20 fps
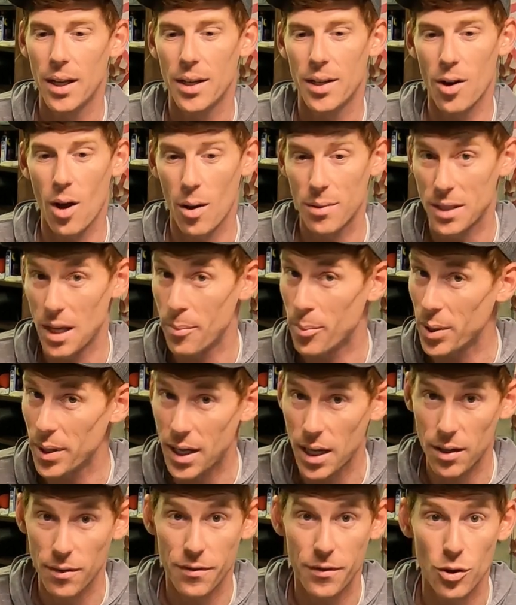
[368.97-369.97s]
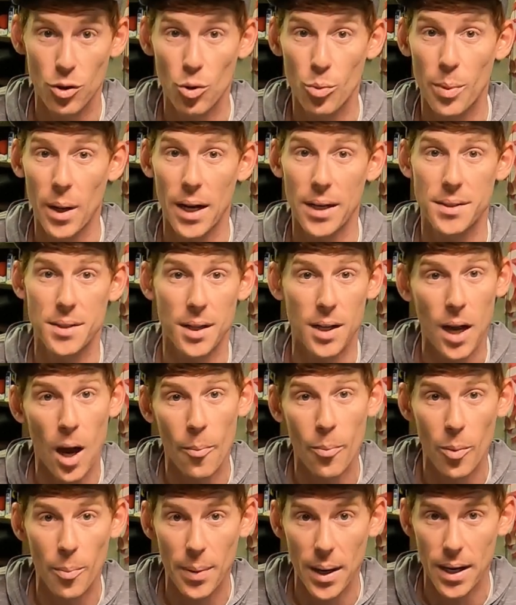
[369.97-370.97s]
You know, I was able to get a few bites, a
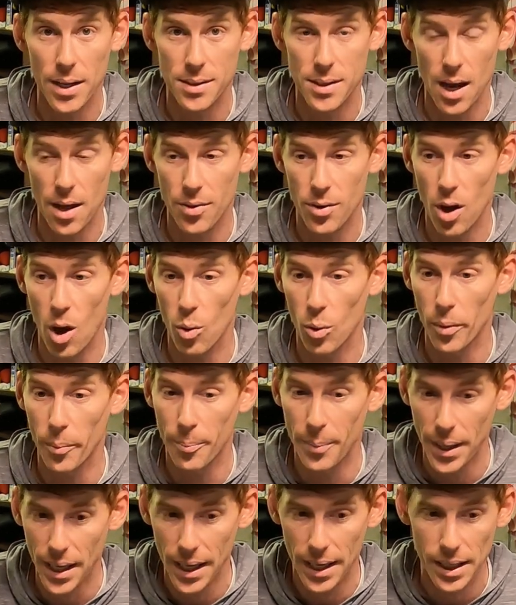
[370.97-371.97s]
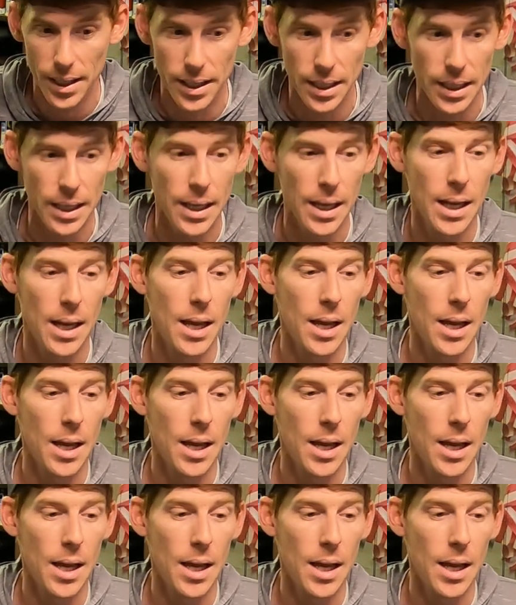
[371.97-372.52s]
couple bites I thought were big.